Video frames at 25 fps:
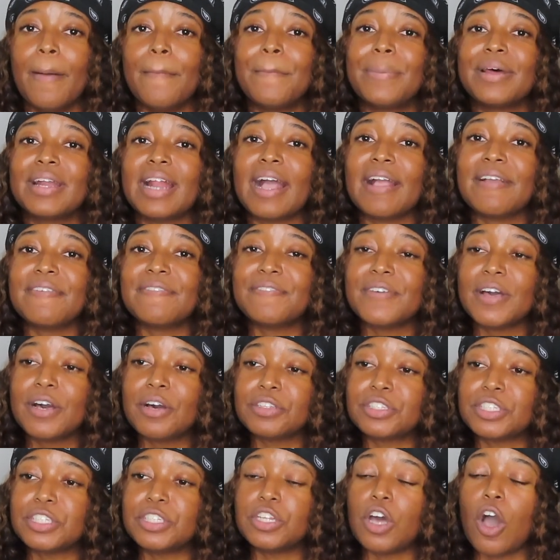but I
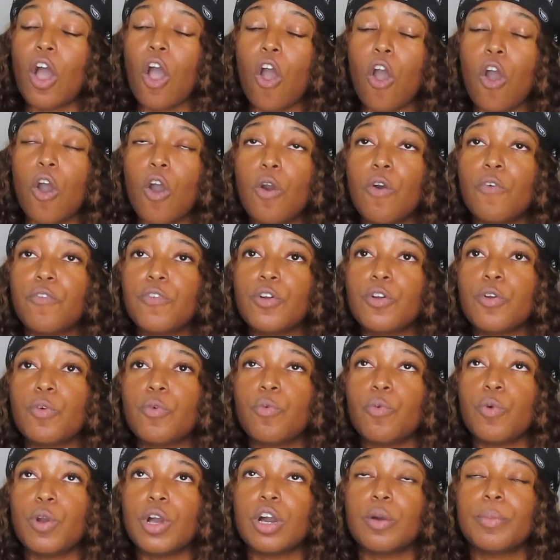felt an
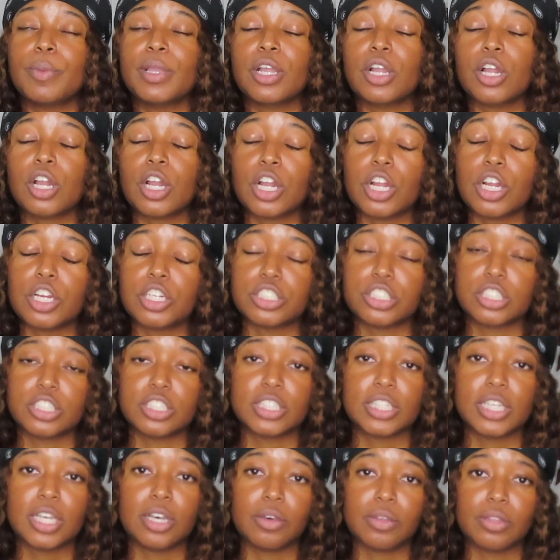overwhelming urge to
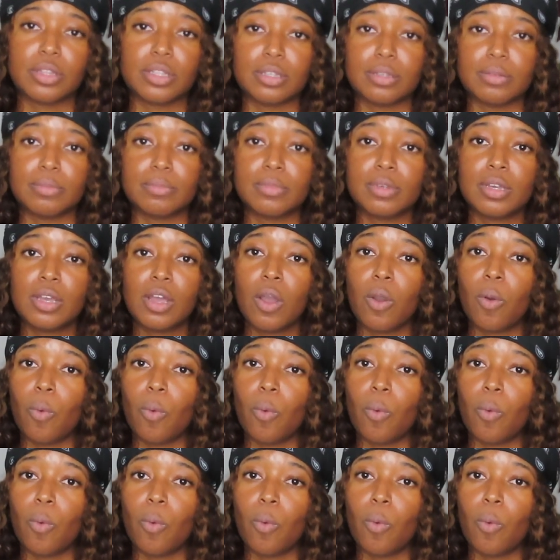tell them